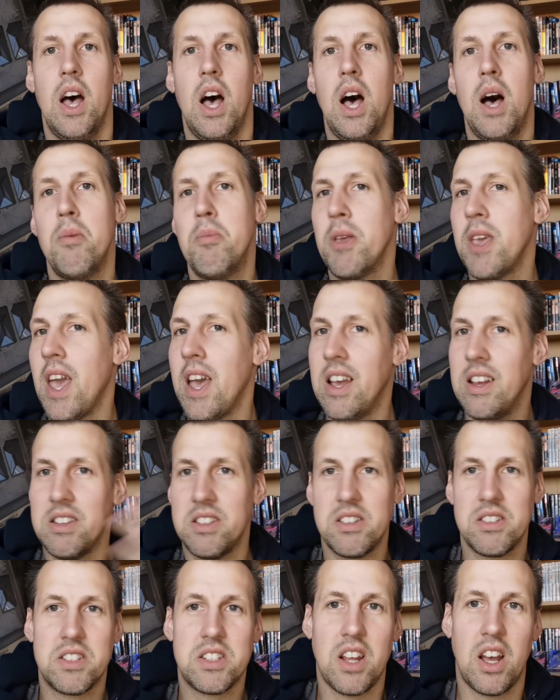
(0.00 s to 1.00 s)
But yeah,
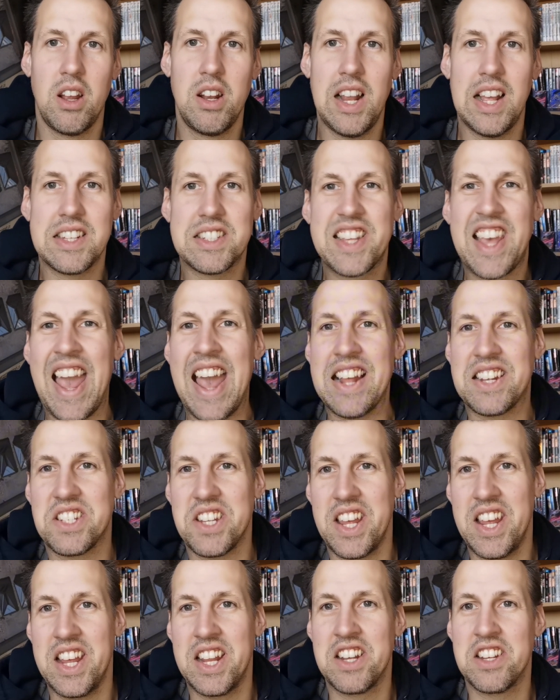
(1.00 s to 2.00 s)
so let's get
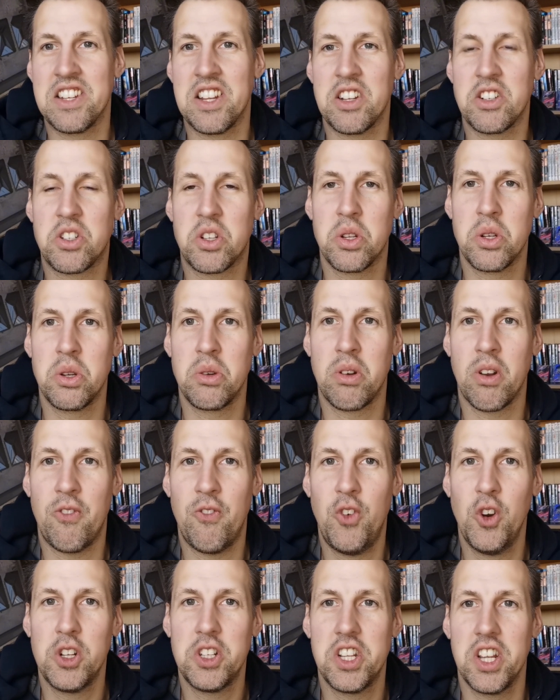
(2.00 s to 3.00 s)
into the
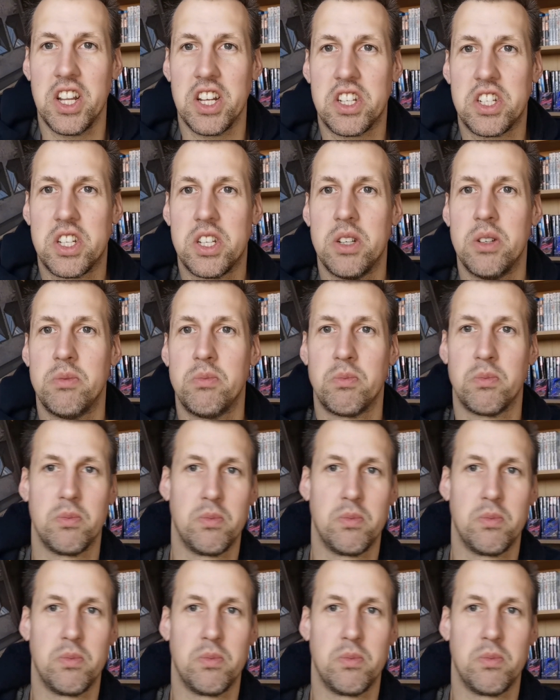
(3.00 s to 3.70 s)
footage.